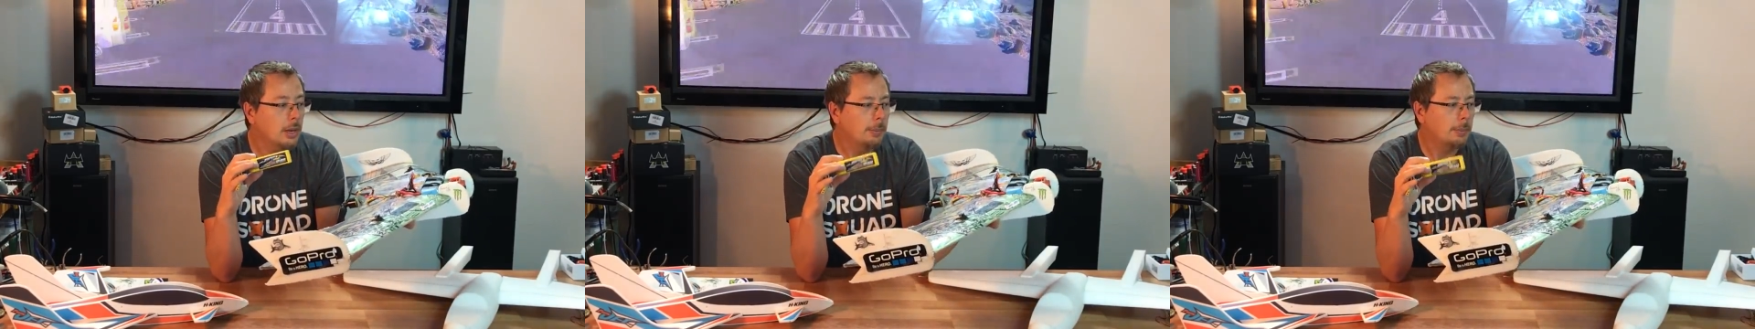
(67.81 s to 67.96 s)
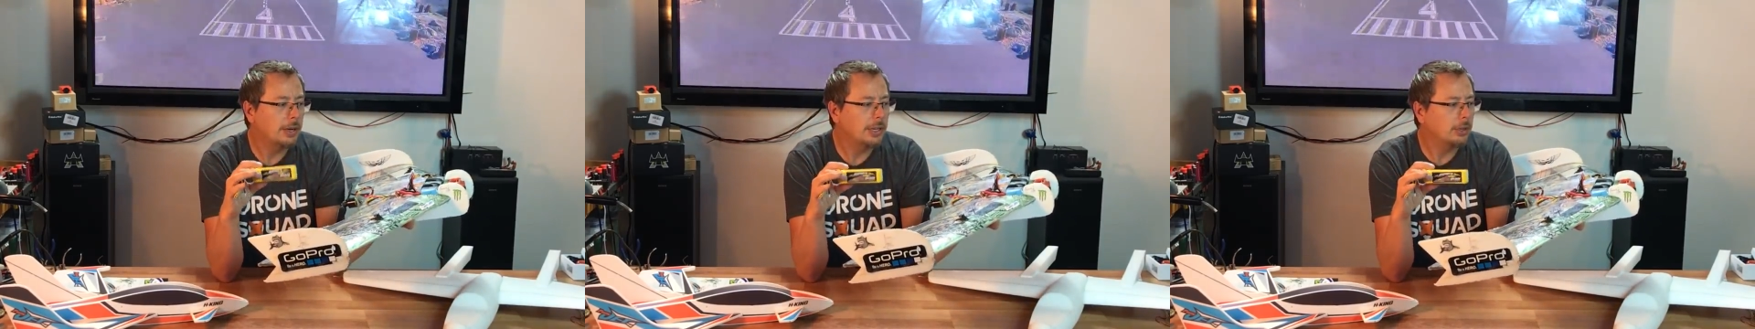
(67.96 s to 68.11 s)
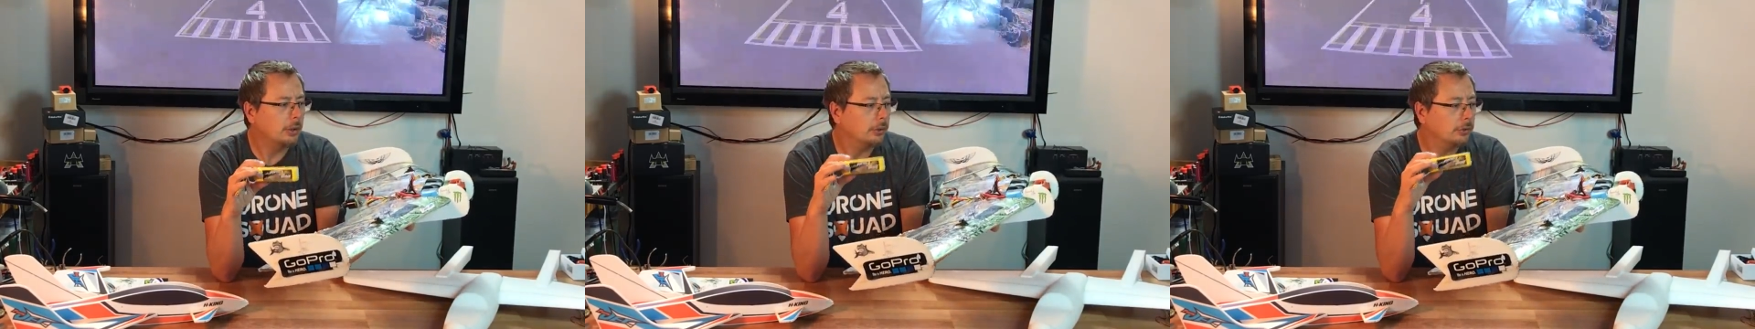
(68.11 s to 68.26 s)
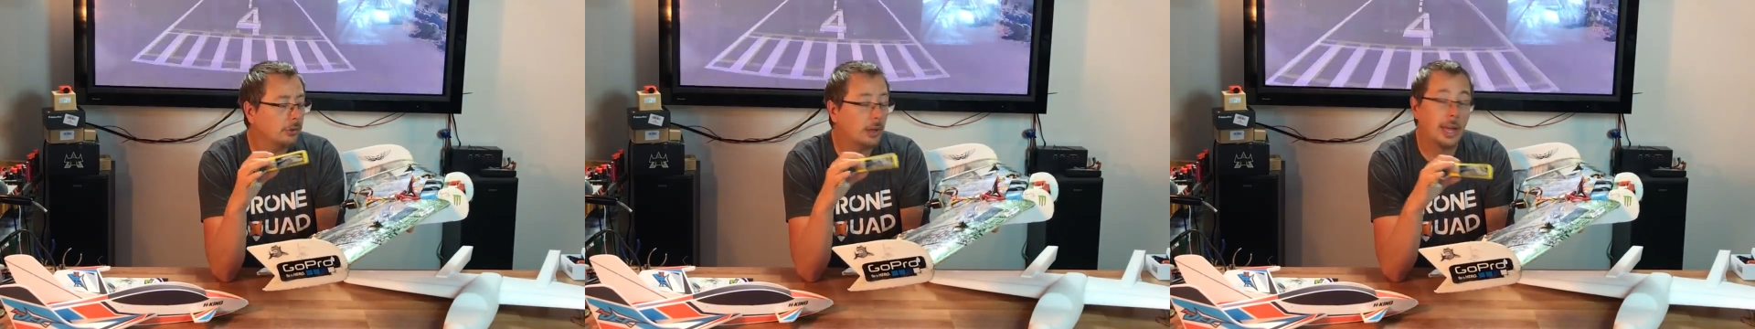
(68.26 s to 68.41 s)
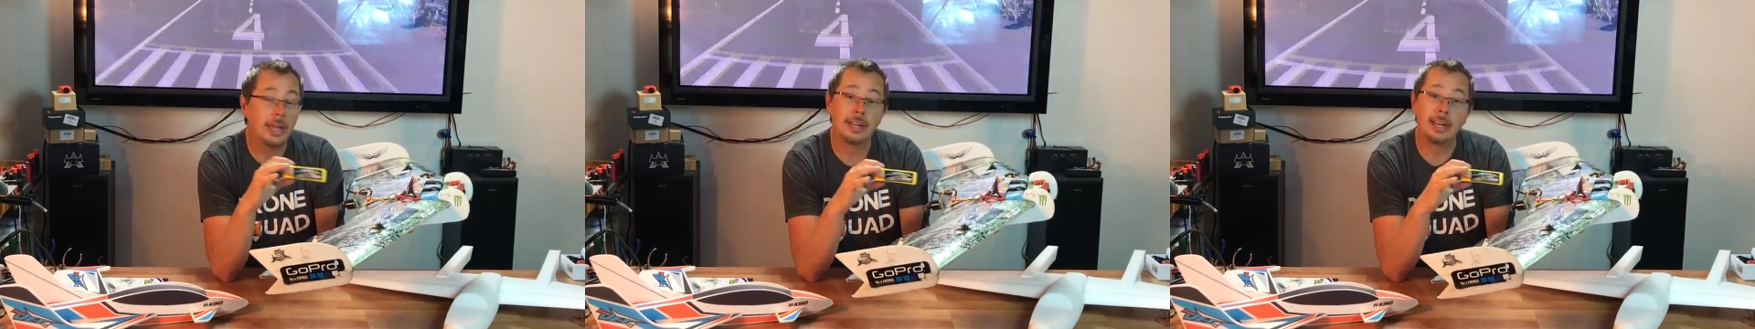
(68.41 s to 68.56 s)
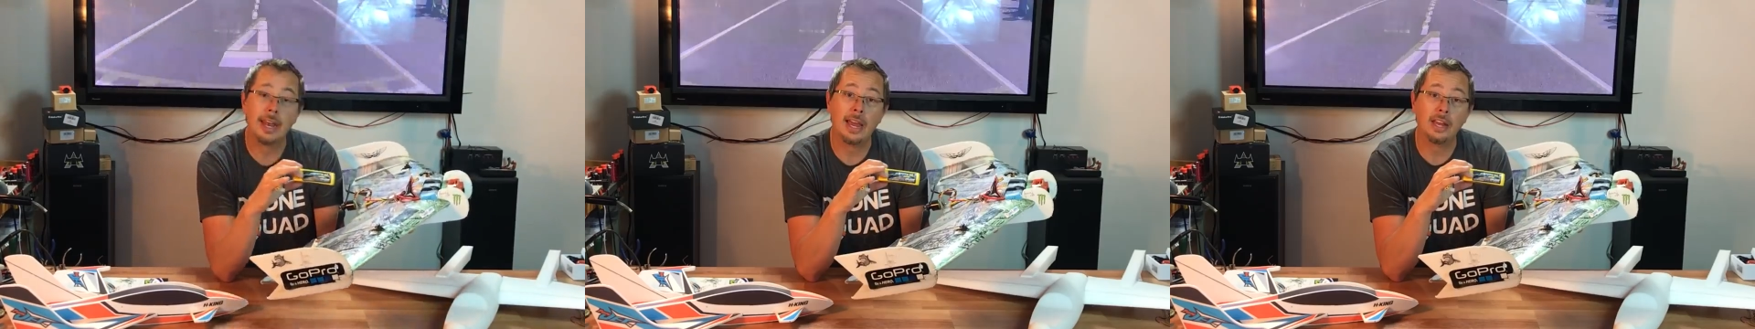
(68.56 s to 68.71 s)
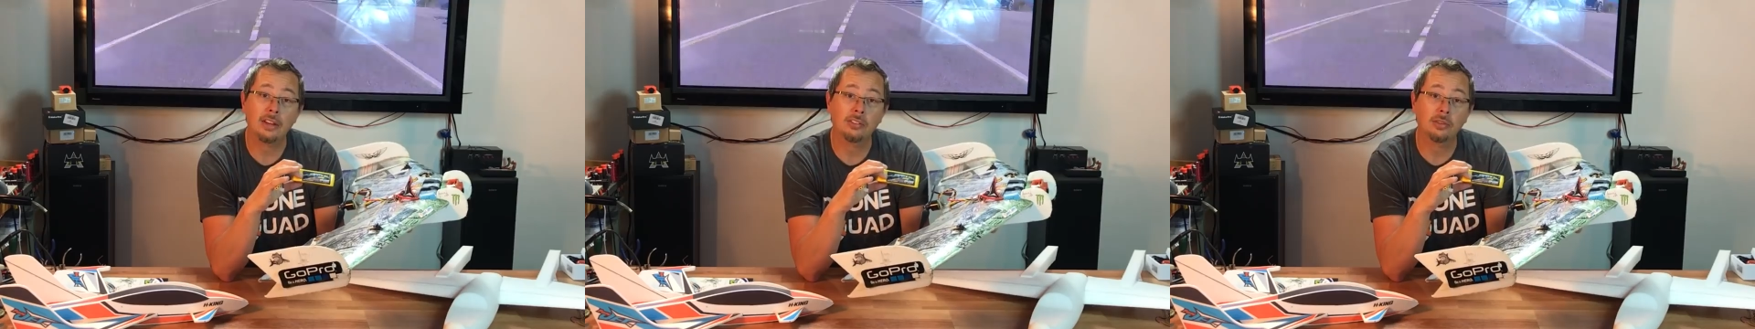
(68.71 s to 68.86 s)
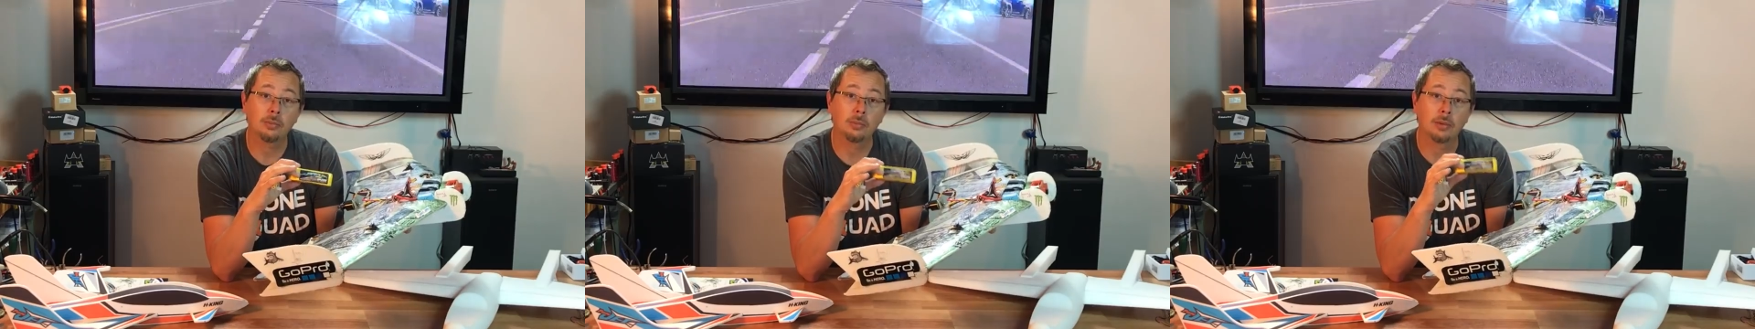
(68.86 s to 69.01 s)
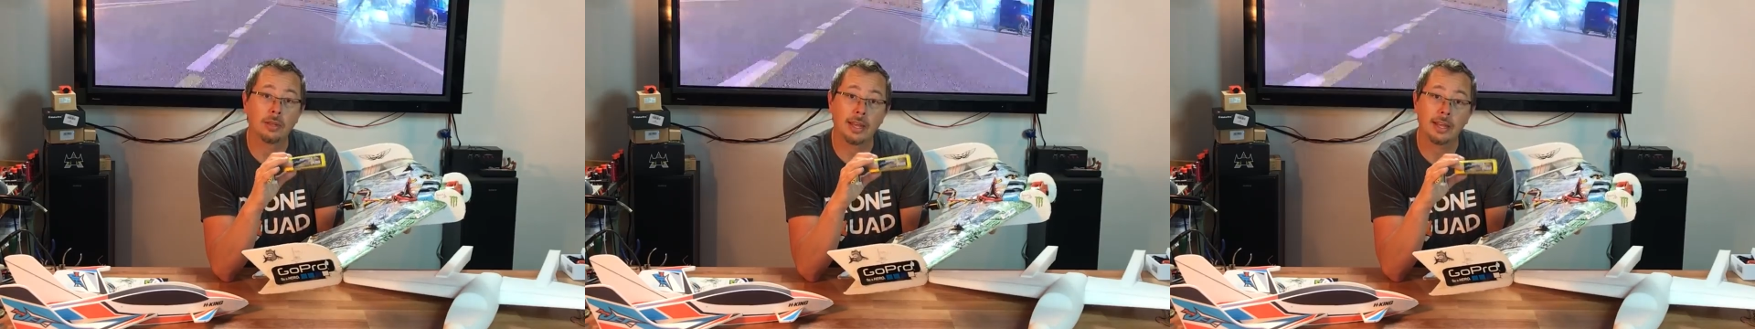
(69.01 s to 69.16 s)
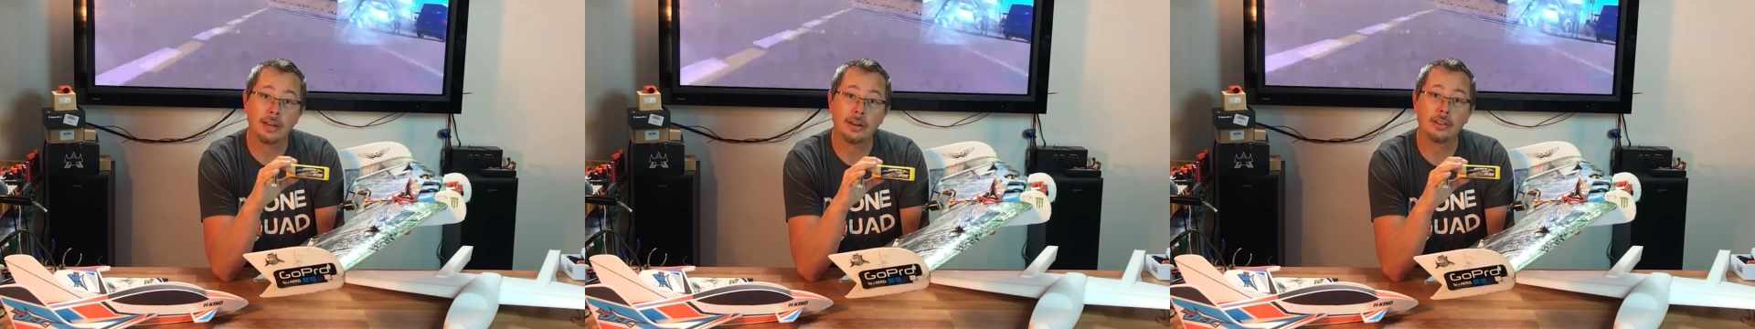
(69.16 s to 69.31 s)
but you also had to add
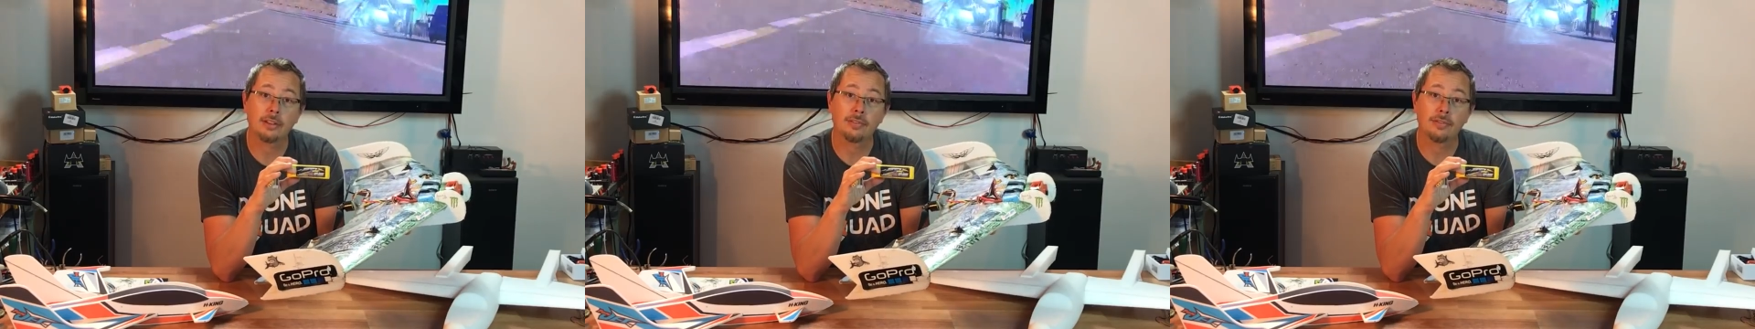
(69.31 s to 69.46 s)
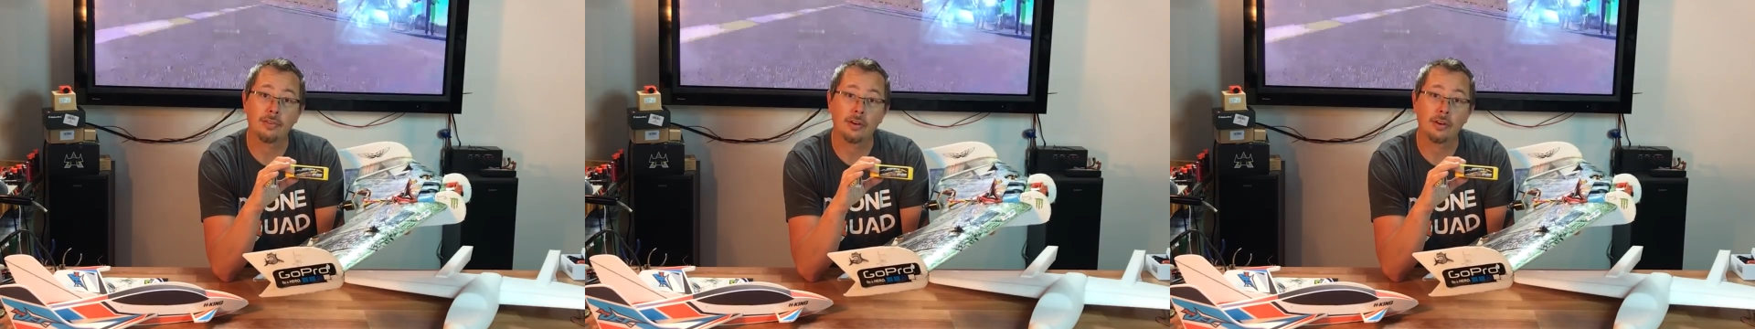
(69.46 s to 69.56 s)
some lead in the